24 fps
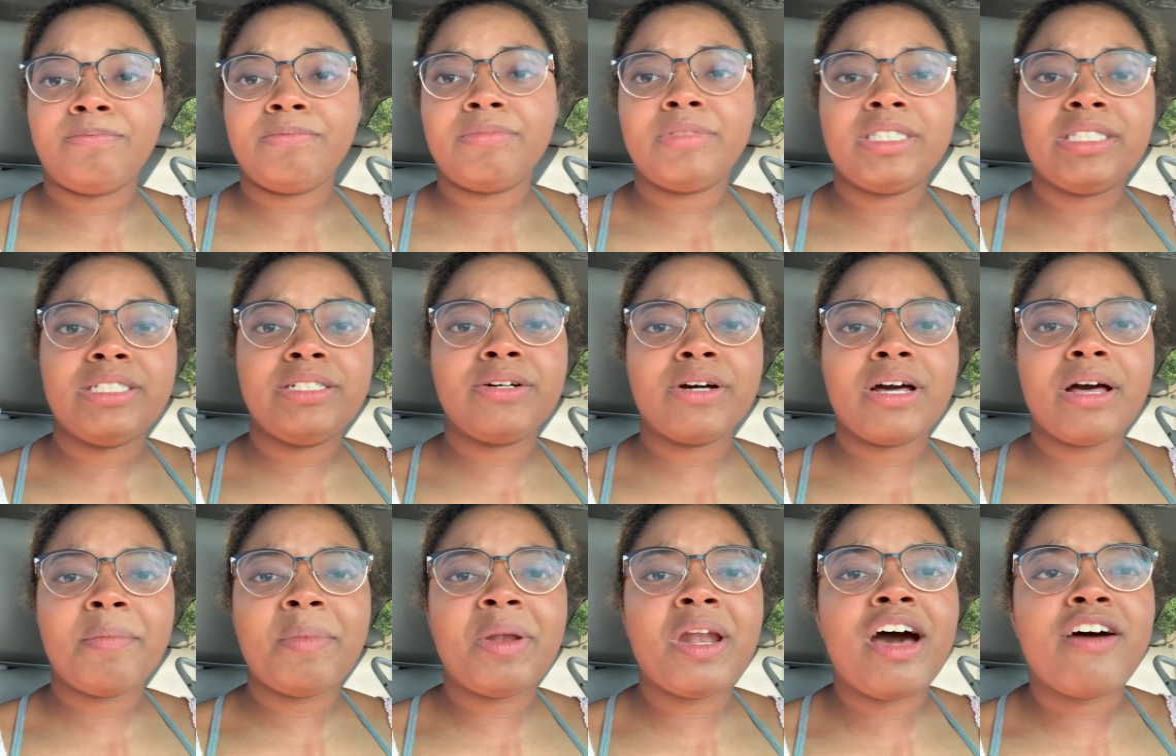Still
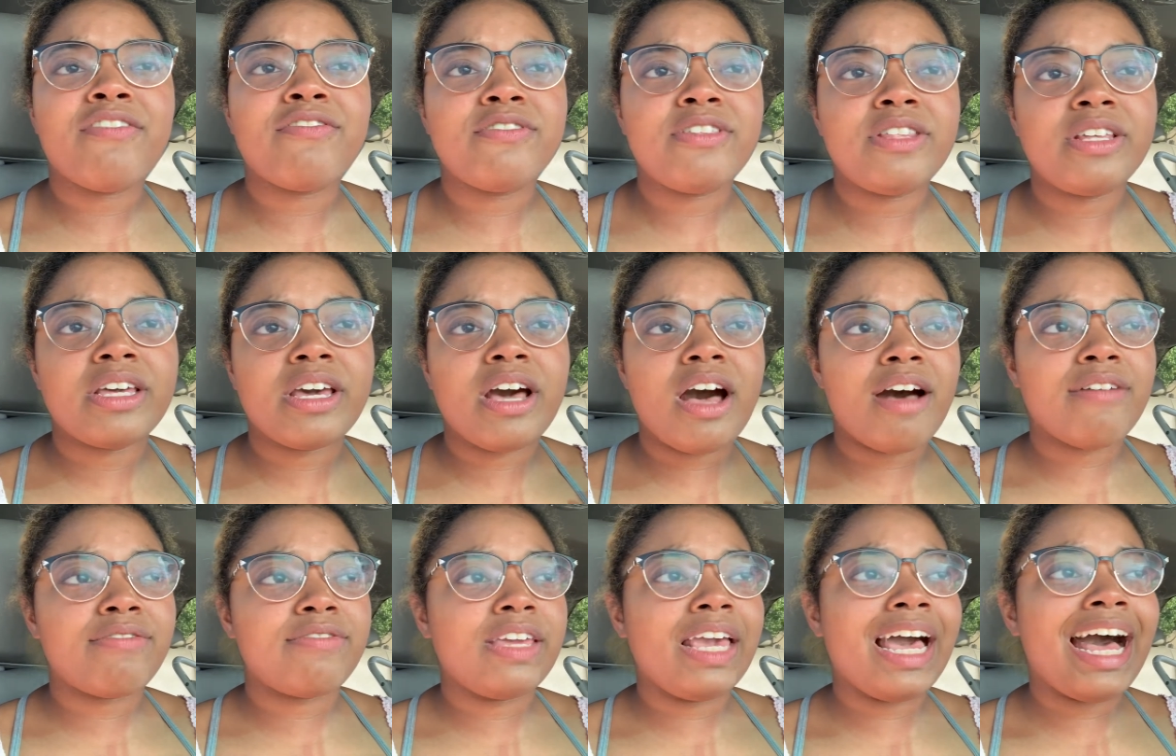coming off of the
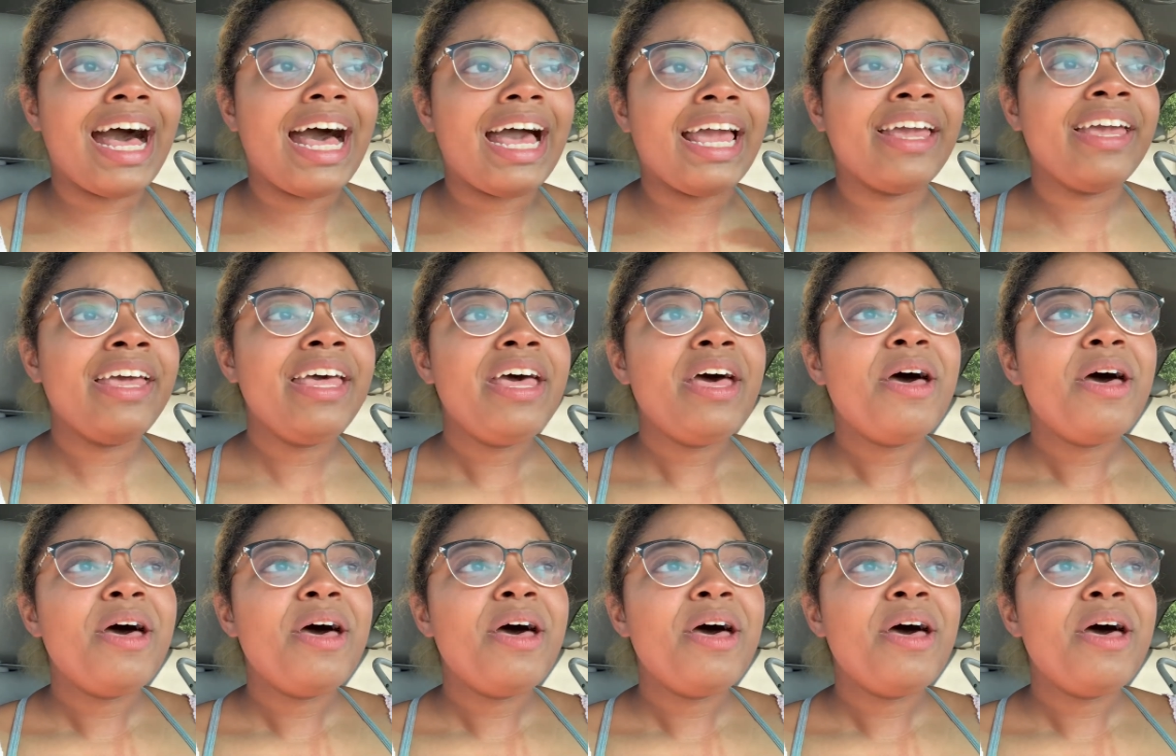coffee high.